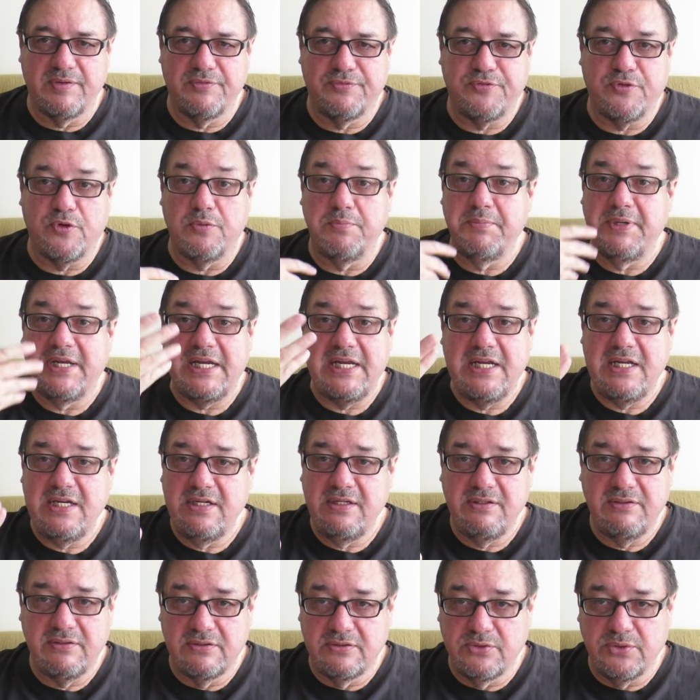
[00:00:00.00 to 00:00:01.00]
For
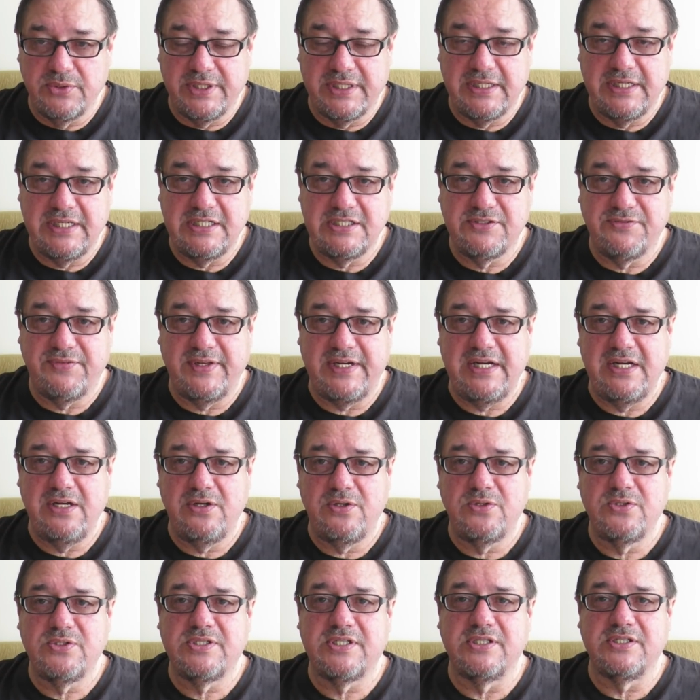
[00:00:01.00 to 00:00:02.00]
me, doing these
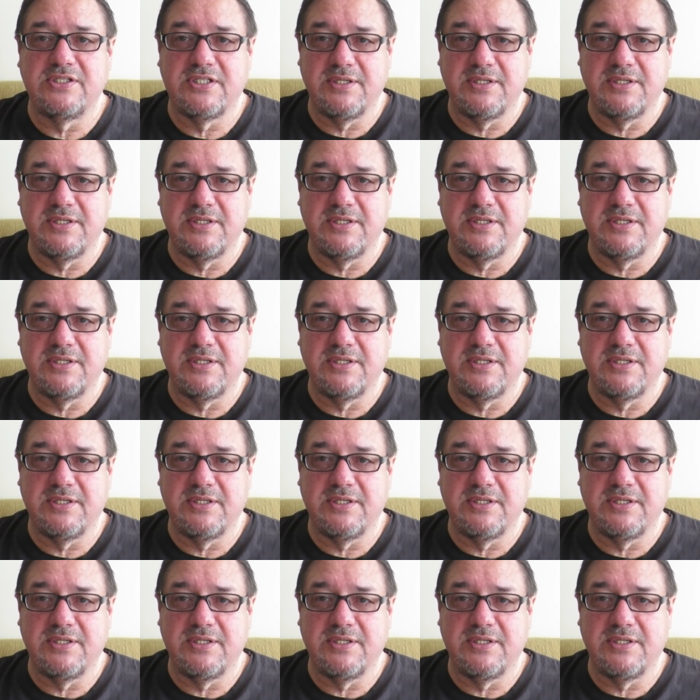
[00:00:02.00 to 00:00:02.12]
videos